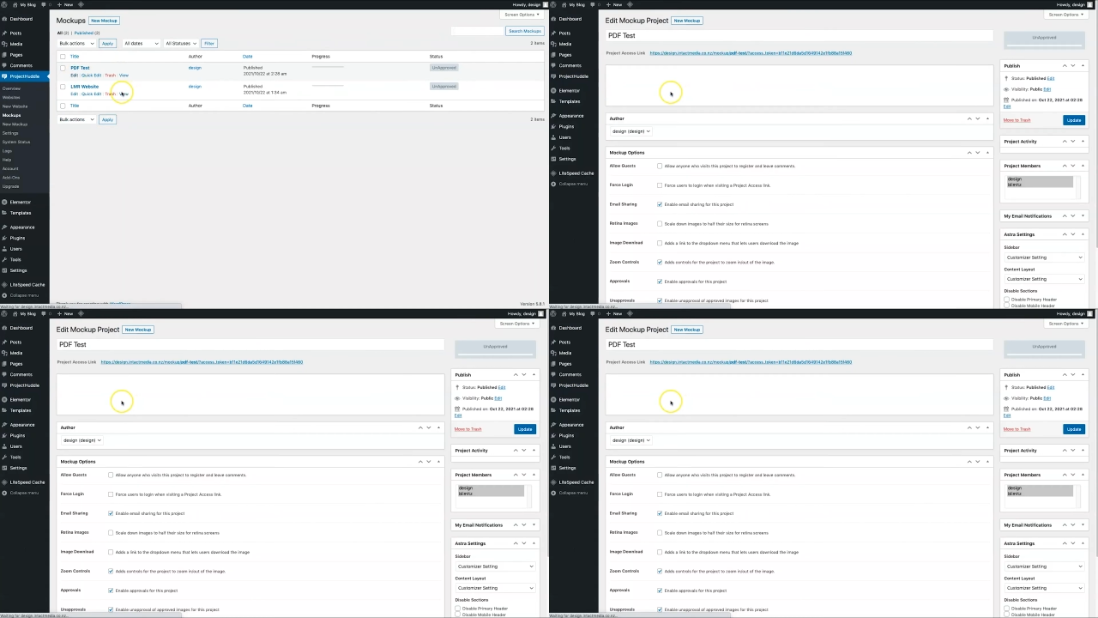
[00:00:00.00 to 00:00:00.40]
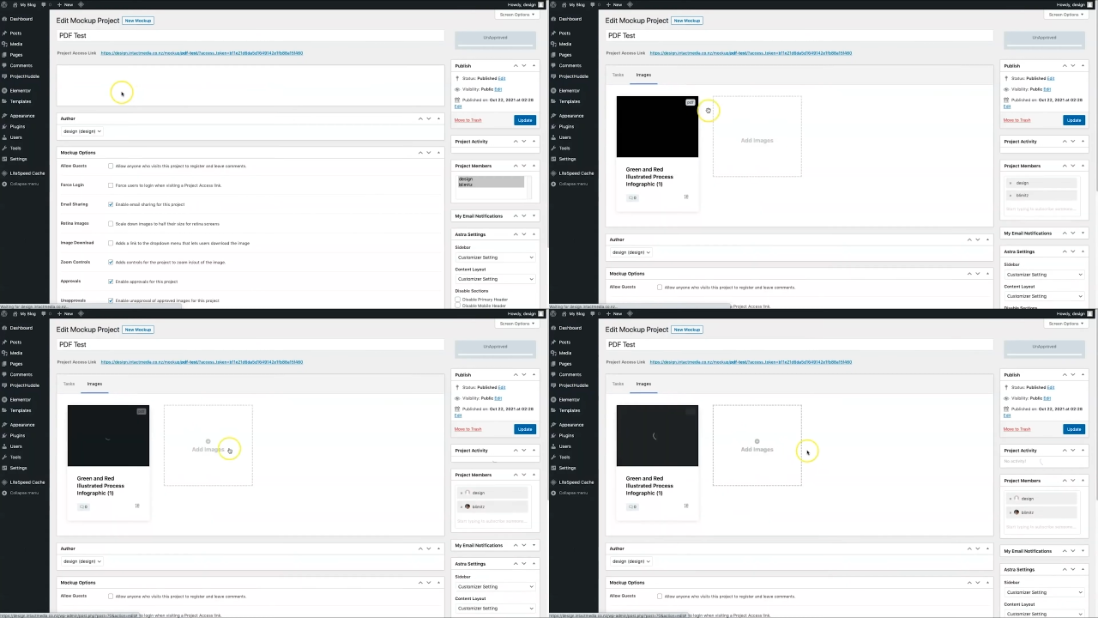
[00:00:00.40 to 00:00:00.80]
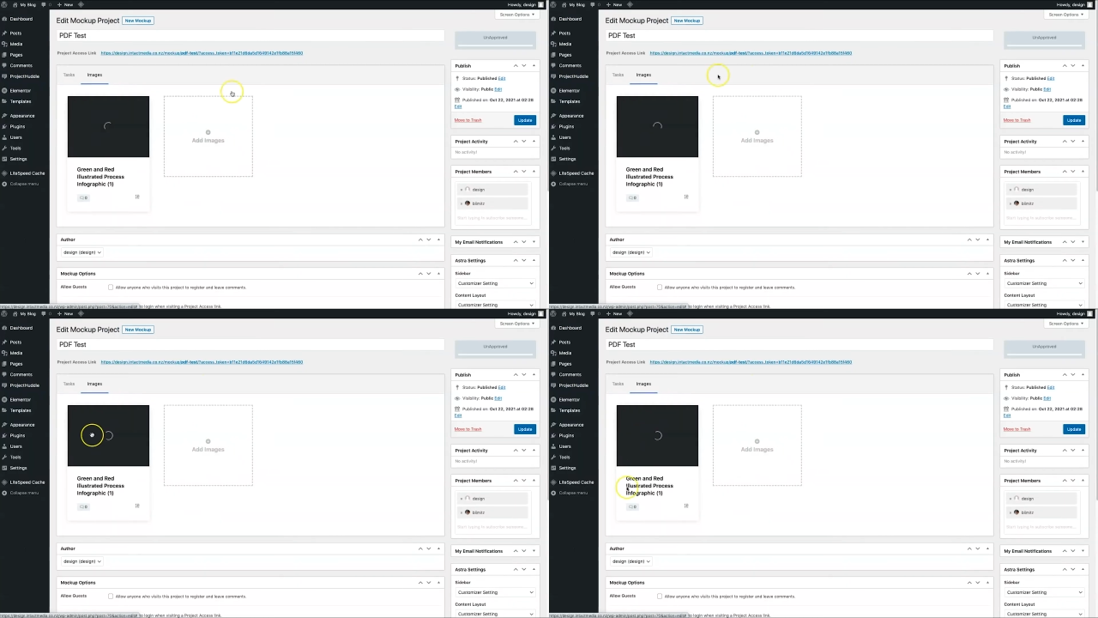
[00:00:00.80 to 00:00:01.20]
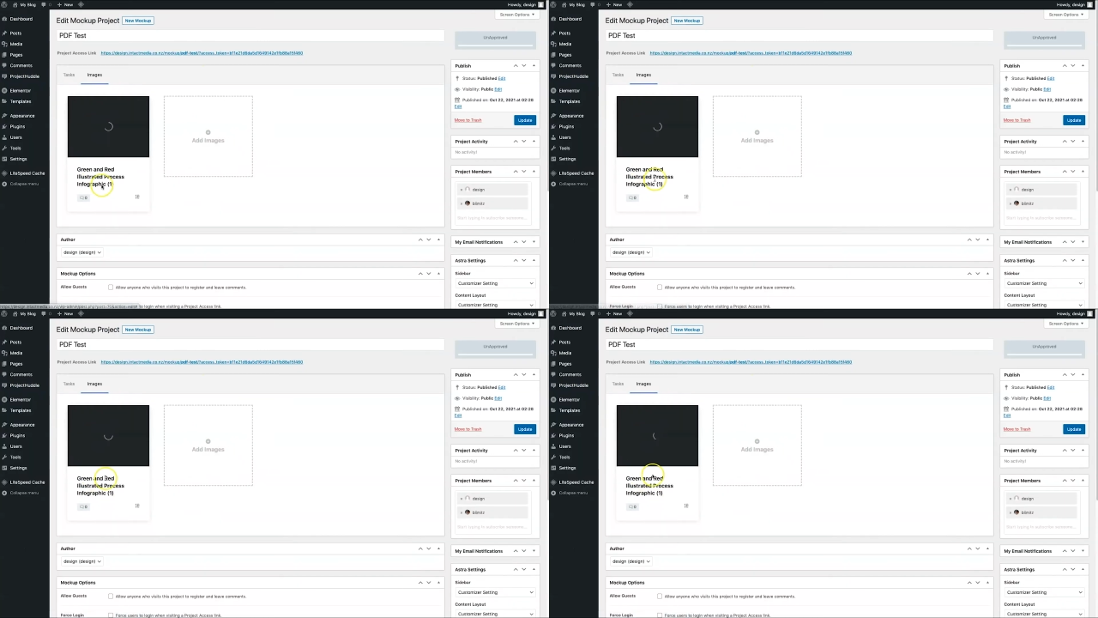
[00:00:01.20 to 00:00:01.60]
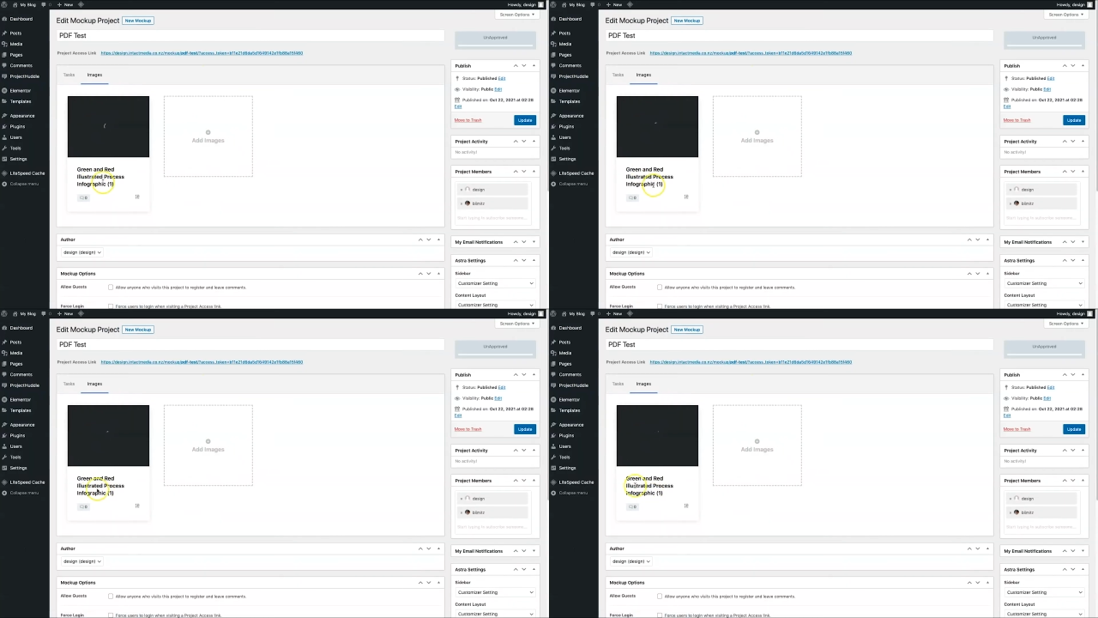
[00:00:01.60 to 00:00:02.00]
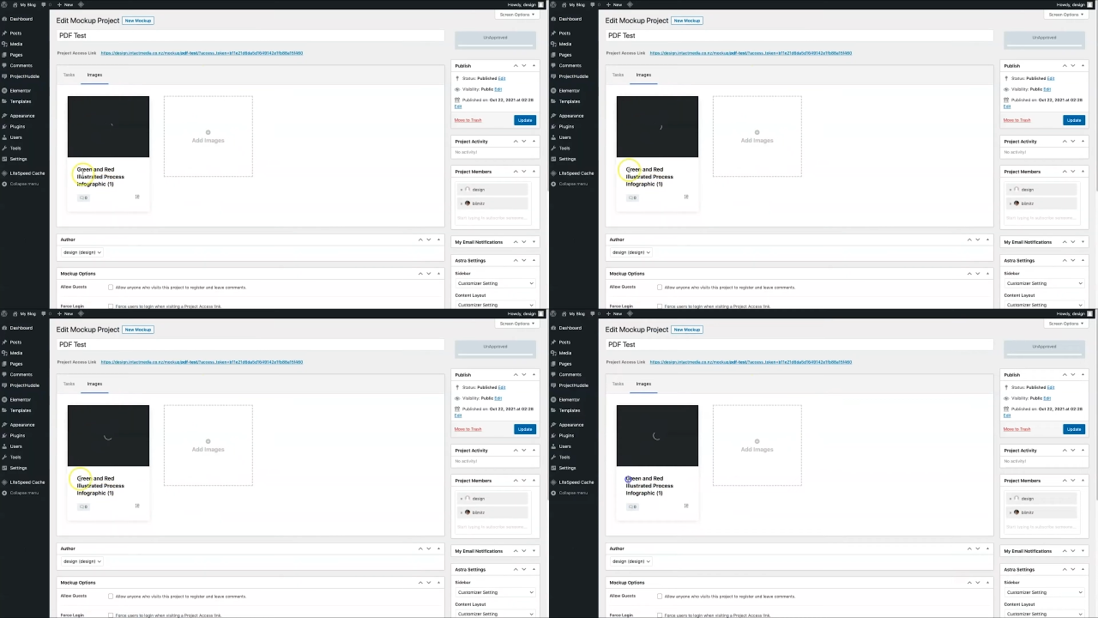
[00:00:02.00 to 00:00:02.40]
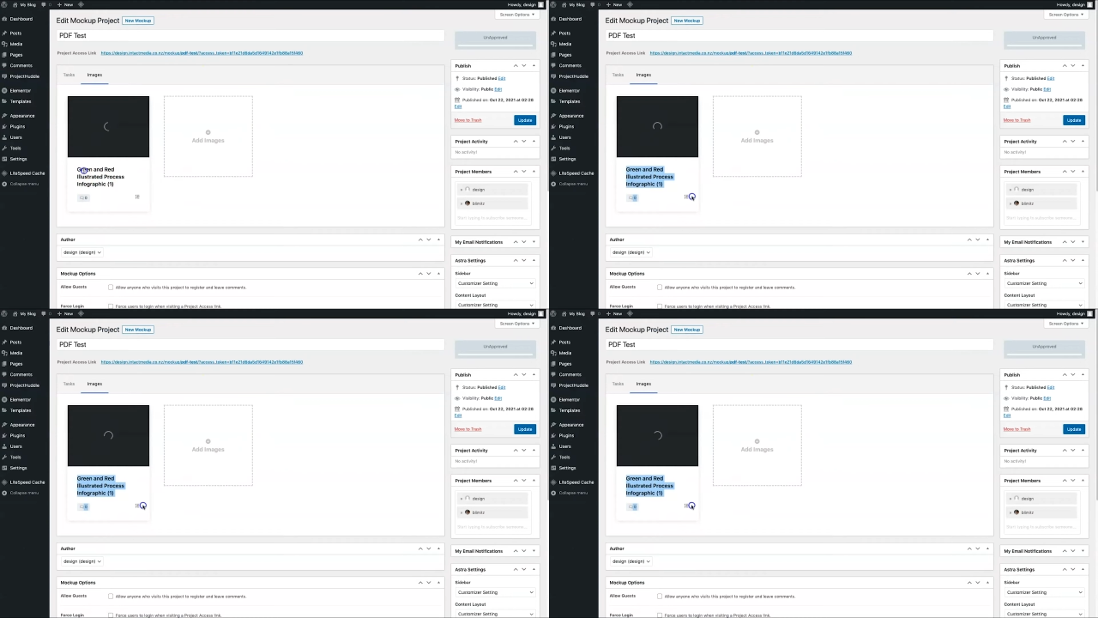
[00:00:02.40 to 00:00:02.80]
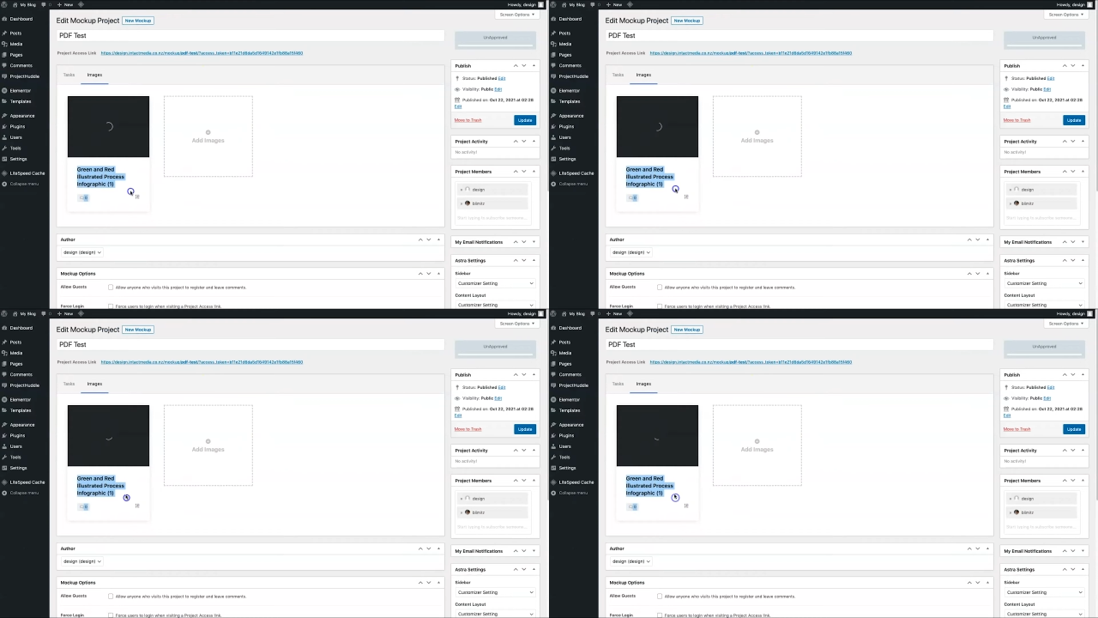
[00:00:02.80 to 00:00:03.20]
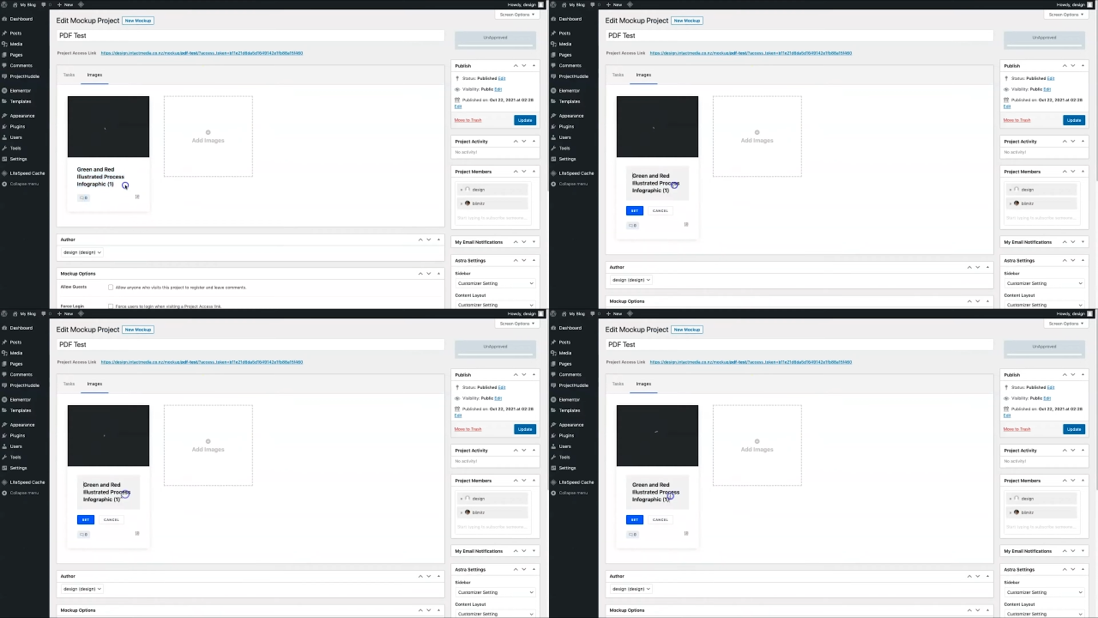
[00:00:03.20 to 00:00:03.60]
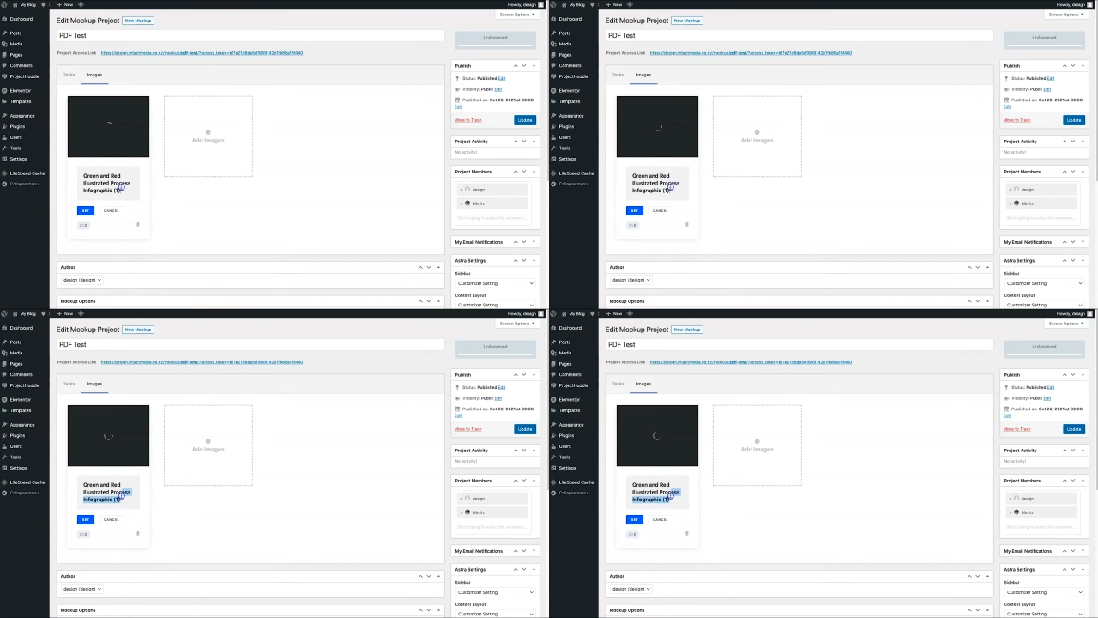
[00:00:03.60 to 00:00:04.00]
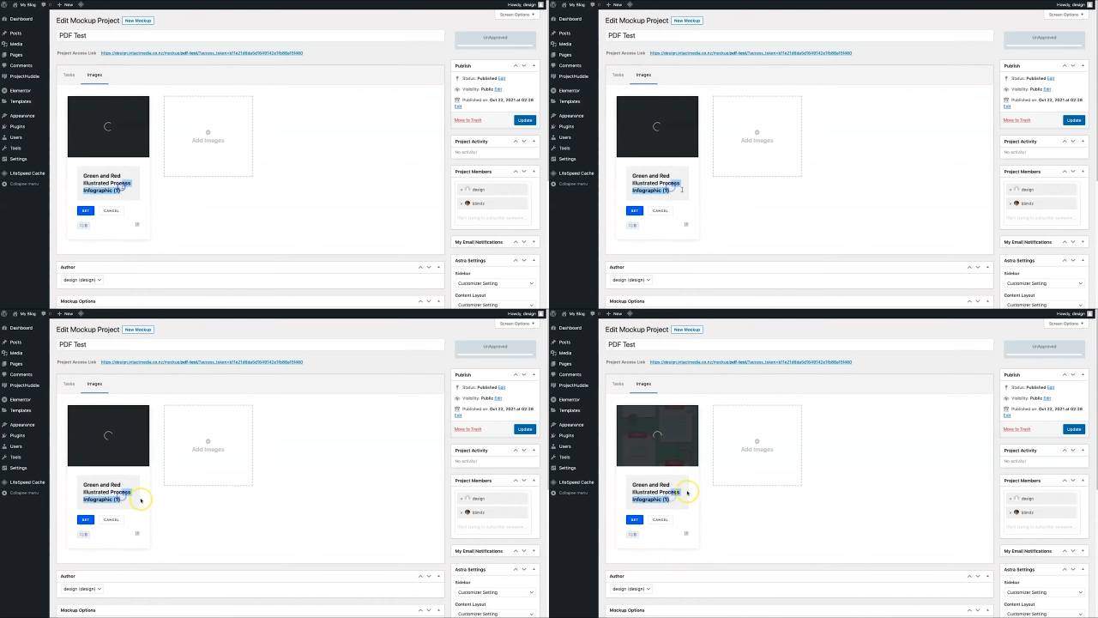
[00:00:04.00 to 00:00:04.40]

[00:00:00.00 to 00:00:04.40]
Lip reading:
(no speaker visible)